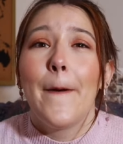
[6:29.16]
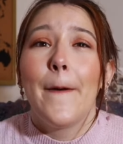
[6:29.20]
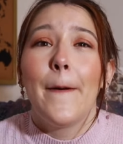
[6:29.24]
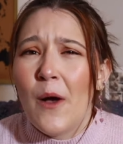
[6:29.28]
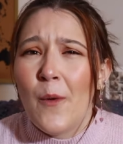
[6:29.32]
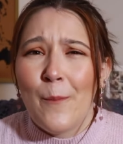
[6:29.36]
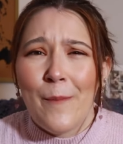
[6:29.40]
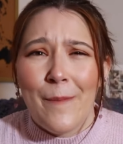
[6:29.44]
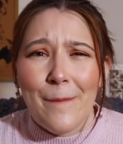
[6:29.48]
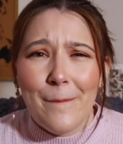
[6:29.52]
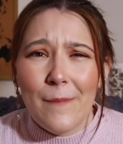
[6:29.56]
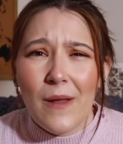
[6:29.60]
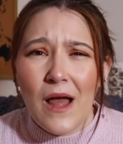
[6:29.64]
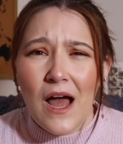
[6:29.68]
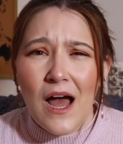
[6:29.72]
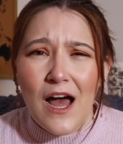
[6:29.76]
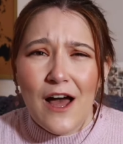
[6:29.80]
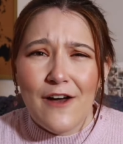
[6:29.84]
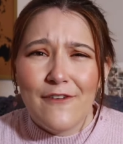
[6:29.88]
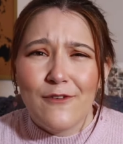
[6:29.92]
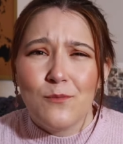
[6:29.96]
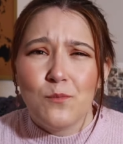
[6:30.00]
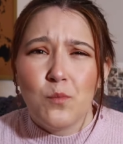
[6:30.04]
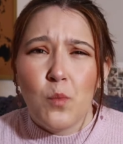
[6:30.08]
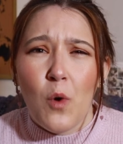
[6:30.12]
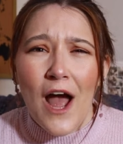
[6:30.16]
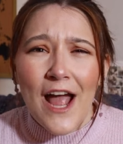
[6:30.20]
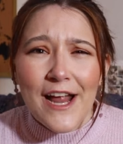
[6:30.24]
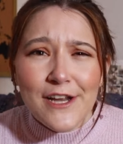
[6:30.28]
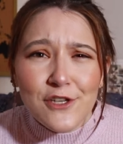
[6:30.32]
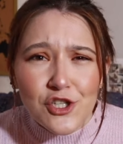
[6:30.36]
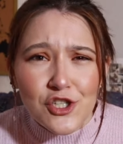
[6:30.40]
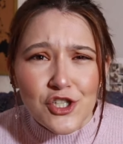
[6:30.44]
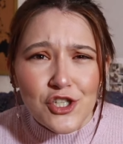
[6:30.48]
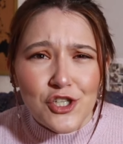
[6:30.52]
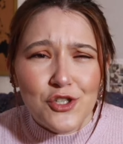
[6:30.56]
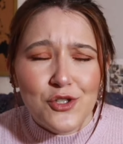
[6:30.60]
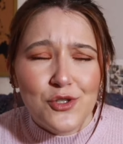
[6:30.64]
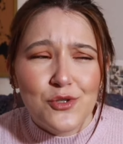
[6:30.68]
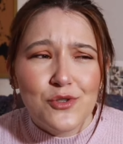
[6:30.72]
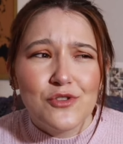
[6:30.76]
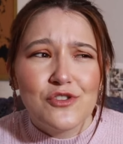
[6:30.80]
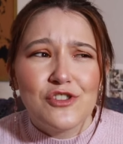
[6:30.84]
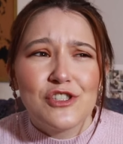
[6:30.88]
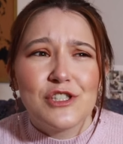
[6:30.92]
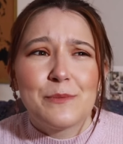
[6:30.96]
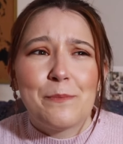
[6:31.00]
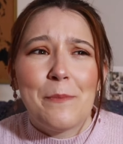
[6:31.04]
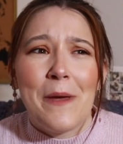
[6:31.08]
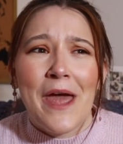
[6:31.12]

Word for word: um, a why choose